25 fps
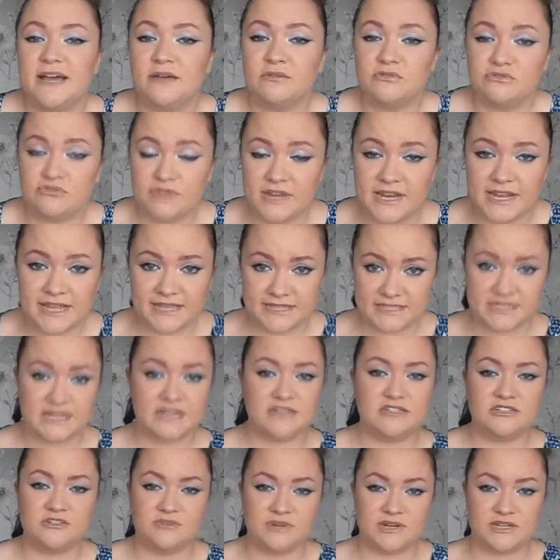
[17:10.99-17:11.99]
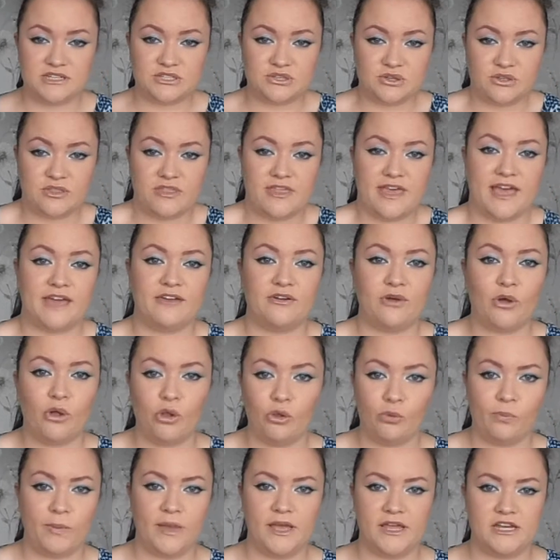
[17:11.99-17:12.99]
I was really excited when I saw that they had a
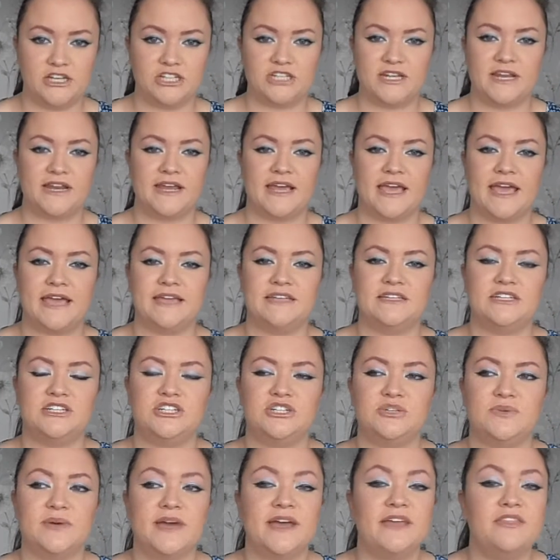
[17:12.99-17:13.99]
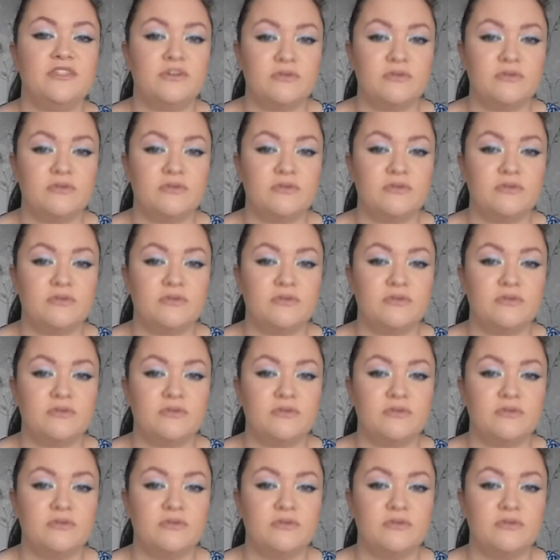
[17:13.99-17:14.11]
whole page dedicated to it,